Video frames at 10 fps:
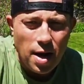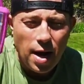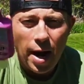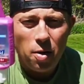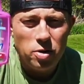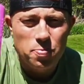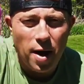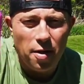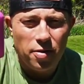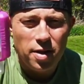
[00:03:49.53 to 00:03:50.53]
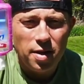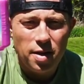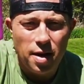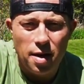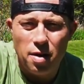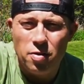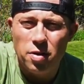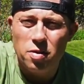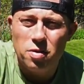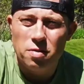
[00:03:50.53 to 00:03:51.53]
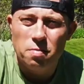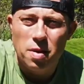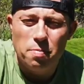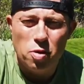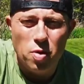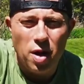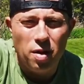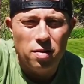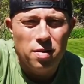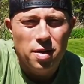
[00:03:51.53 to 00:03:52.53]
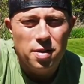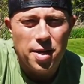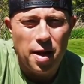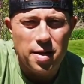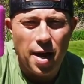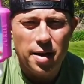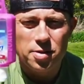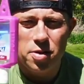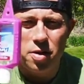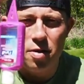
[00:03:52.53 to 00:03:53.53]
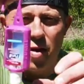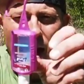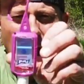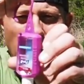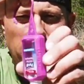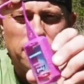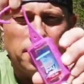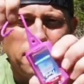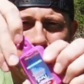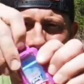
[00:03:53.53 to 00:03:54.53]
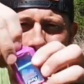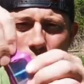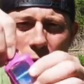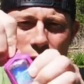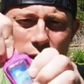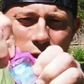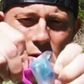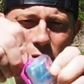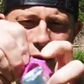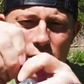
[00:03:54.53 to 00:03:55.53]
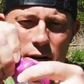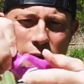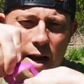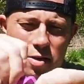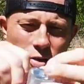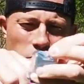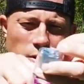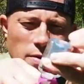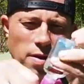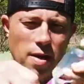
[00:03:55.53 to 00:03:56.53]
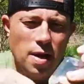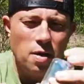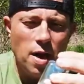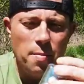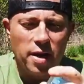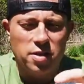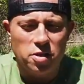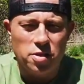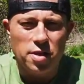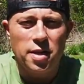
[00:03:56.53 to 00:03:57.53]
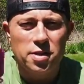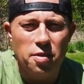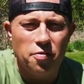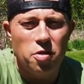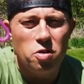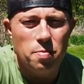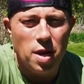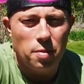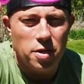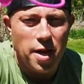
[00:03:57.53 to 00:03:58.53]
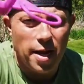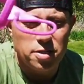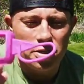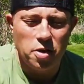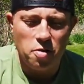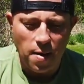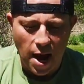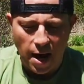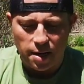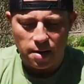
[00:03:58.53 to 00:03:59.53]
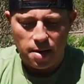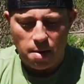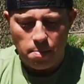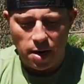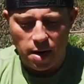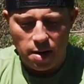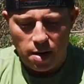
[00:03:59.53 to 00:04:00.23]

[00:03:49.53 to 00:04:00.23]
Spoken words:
I always bought the little PEARLY sanitizer that has the little body here attached to it. That makes it just easy for you to be able to attach it to your pack. But